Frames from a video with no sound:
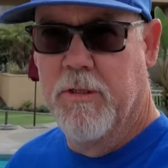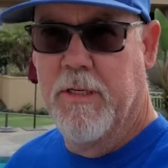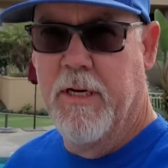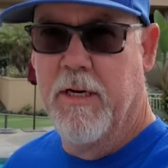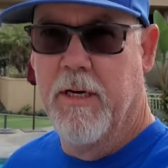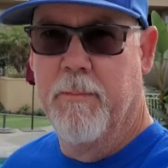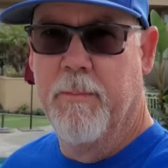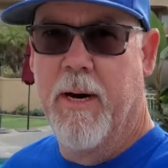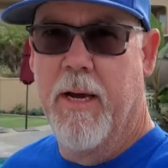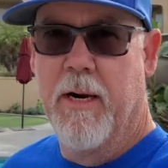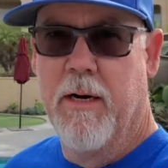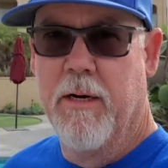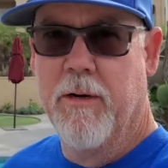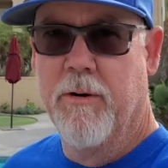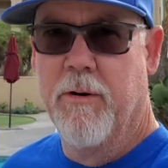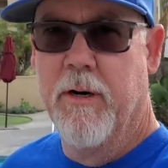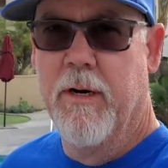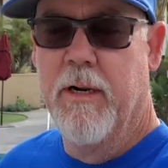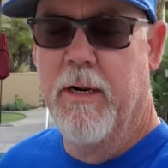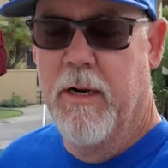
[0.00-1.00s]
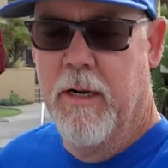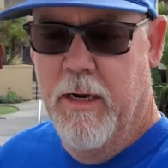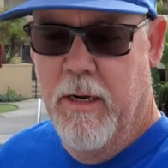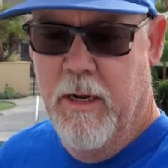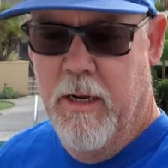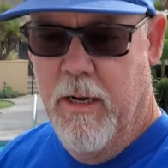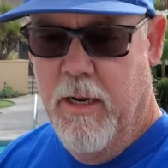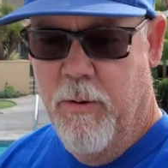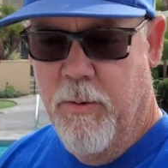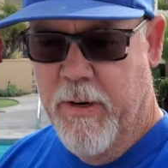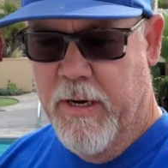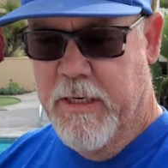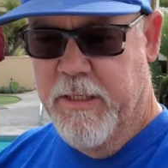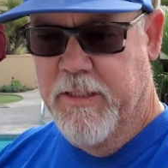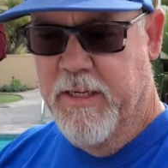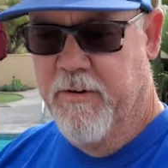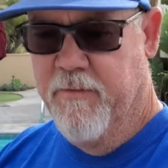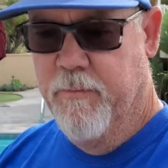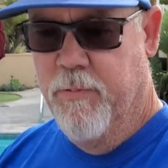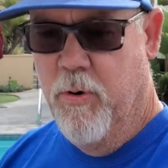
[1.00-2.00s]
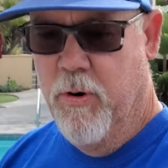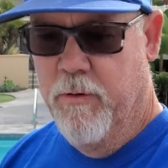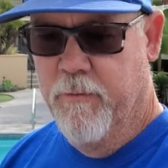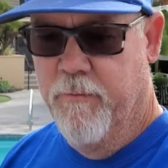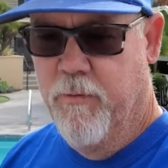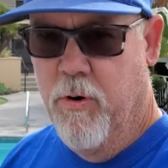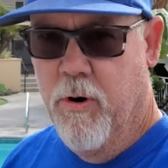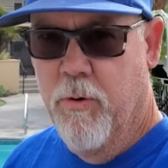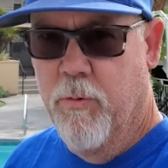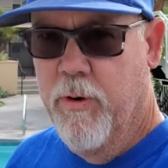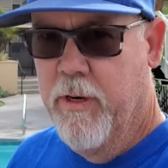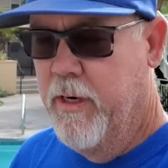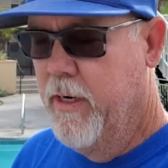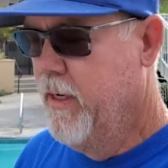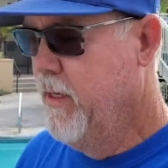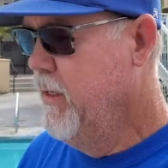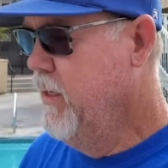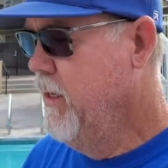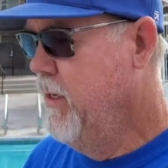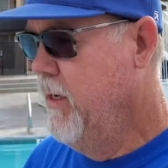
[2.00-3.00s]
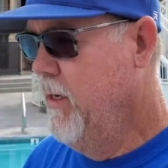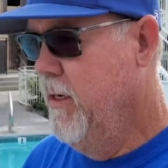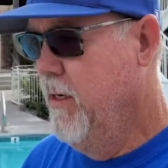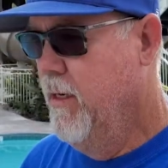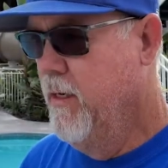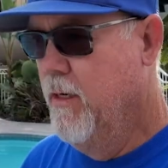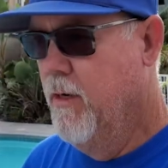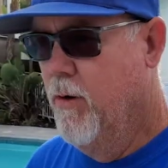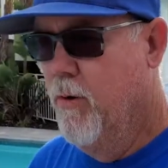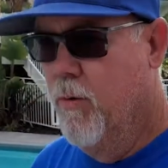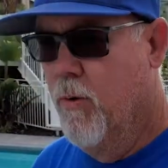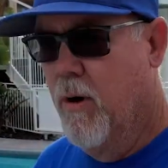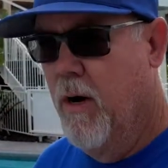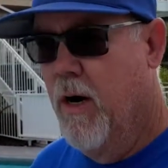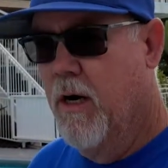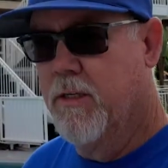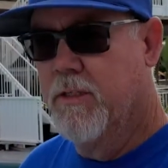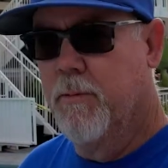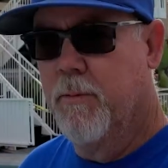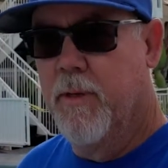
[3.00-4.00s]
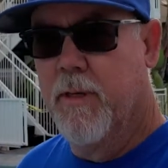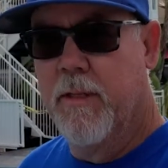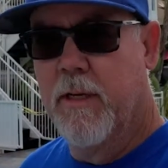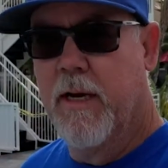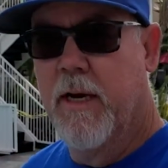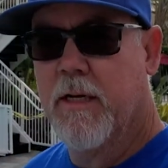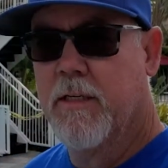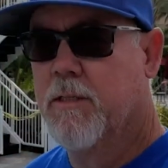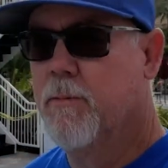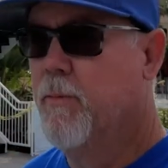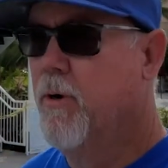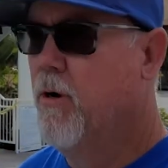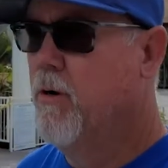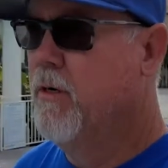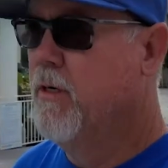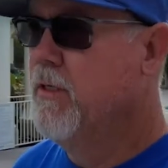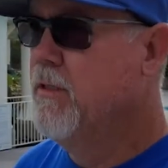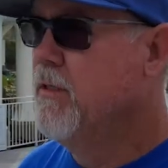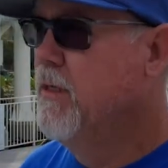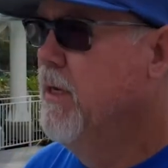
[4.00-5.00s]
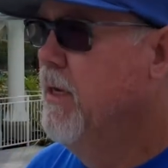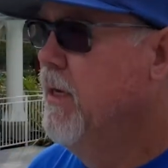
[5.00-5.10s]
is down to about 100. We got a 7.4 reading, and uh, we're awesome on the calcium hardness.